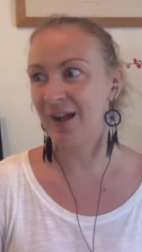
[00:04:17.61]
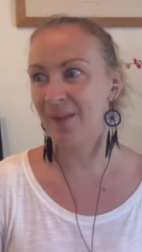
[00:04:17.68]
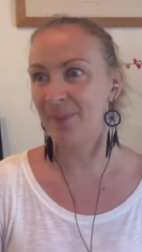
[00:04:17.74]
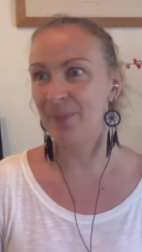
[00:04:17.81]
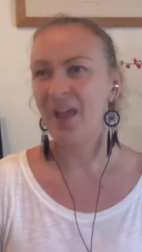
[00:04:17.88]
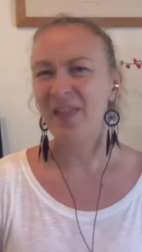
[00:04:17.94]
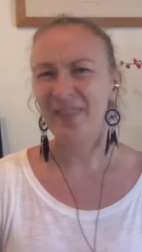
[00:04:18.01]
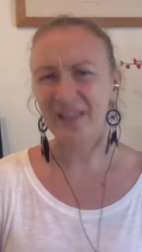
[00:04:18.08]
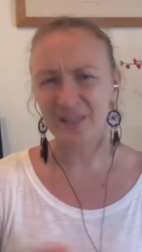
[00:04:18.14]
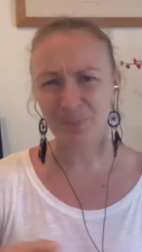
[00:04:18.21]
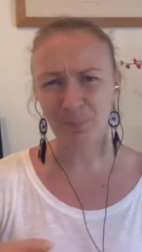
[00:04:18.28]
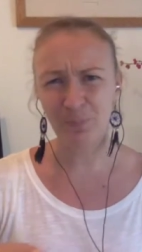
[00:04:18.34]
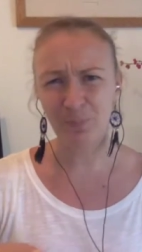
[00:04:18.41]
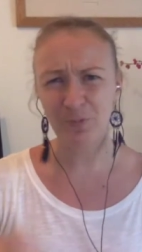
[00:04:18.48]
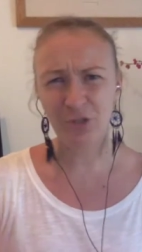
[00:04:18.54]
And um, this
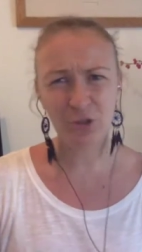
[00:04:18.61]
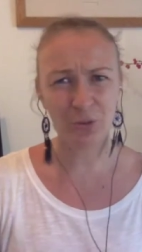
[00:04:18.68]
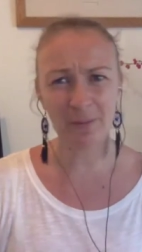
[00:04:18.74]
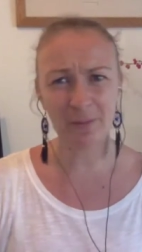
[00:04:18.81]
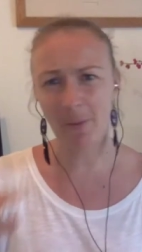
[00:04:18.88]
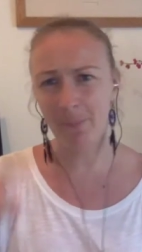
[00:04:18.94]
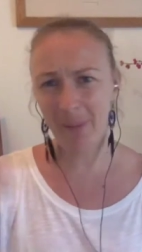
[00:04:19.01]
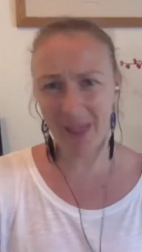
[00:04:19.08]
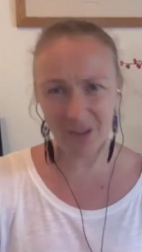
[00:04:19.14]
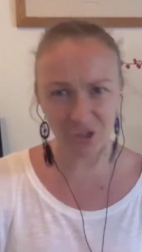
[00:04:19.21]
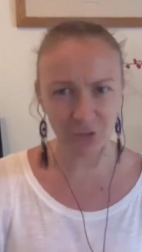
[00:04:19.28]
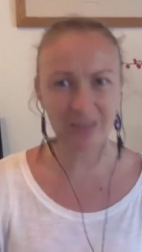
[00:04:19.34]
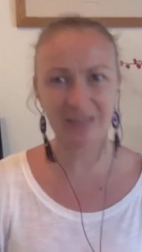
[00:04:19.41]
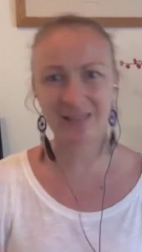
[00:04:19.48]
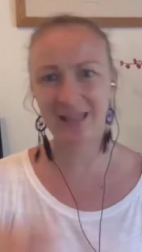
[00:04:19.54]
surely
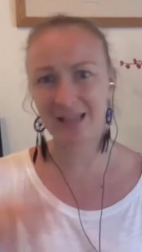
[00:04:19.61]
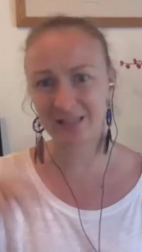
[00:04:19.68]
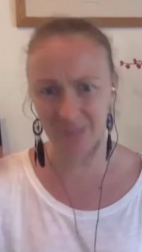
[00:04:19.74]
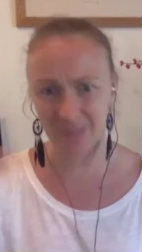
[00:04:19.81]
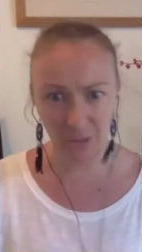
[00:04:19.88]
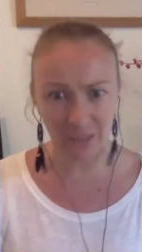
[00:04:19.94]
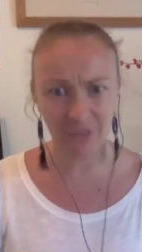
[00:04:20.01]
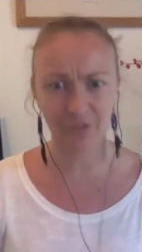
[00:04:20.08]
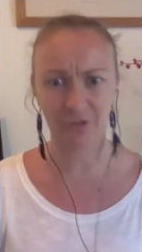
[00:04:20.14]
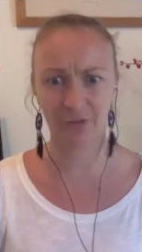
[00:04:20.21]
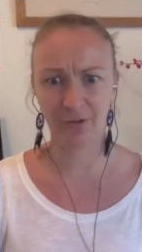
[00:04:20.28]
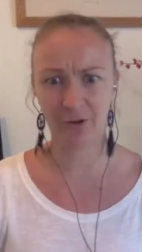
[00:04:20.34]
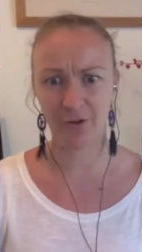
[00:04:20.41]
perpetuates that cycle